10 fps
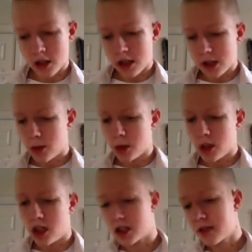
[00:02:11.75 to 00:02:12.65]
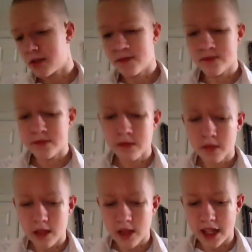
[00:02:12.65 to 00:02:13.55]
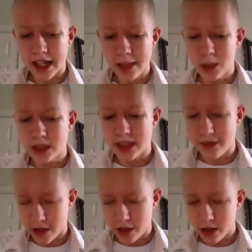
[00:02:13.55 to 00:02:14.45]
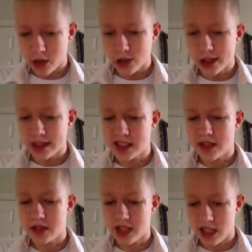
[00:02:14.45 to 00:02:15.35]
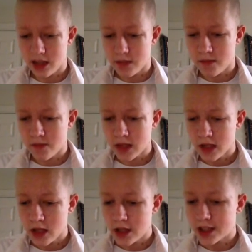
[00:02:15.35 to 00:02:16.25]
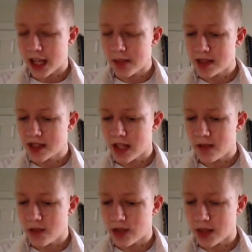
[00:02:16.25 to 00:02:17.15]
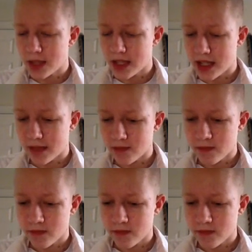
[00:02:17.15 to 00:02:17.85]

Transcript: The prologue. April 7th, 2017. The time is 10:15 p.m.